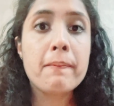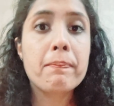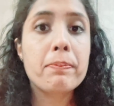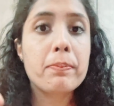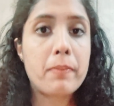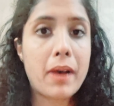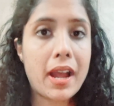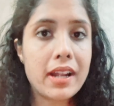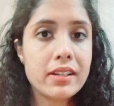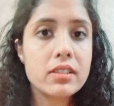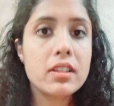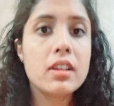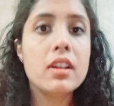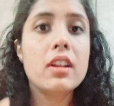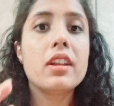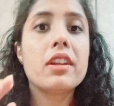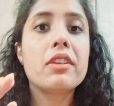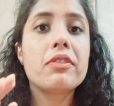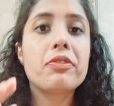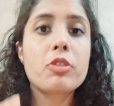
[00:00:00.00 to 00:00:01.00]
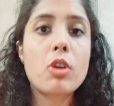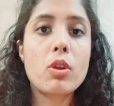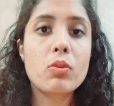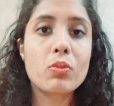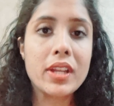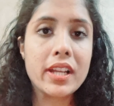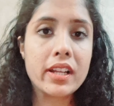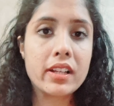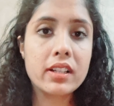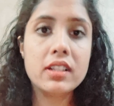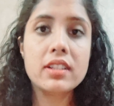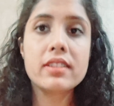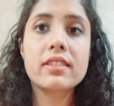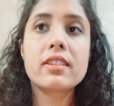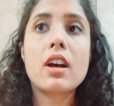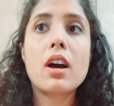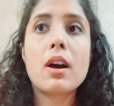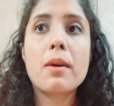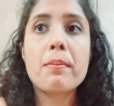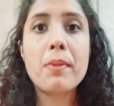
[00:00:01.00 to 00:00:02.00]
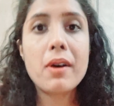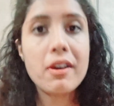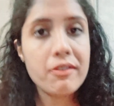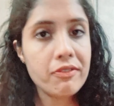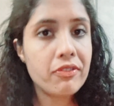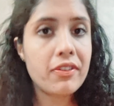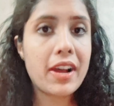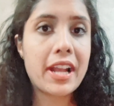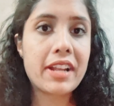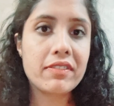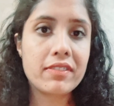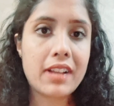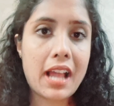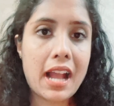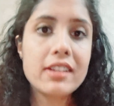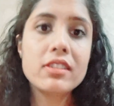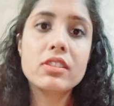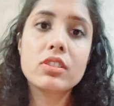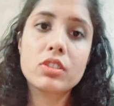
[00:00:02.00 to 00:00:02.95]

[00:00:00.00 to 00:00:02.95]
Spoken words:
But if your vehicle is above 5 lakh,